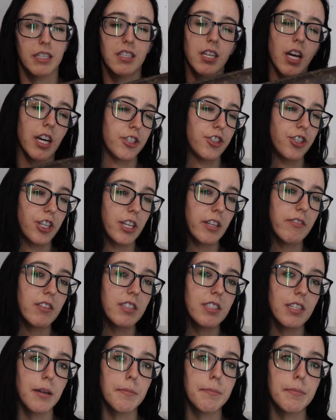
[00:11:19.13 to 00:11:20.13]
touching the
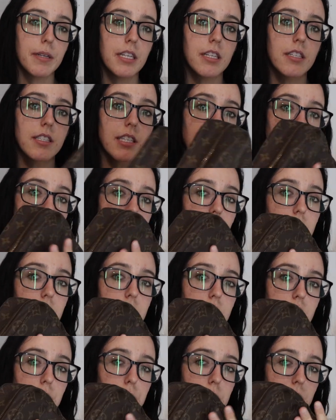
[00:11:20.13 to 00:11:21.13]
scent beads in
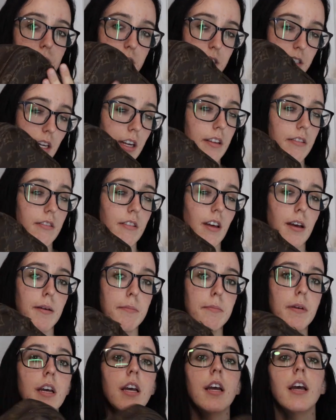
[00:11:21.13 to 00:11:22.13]
case it would stain
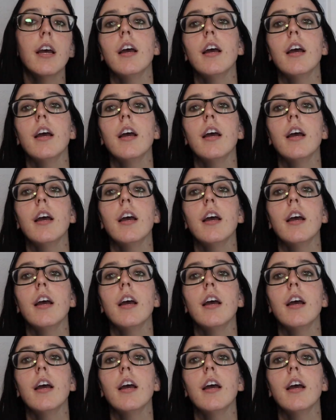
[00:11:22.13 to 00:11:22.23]
them.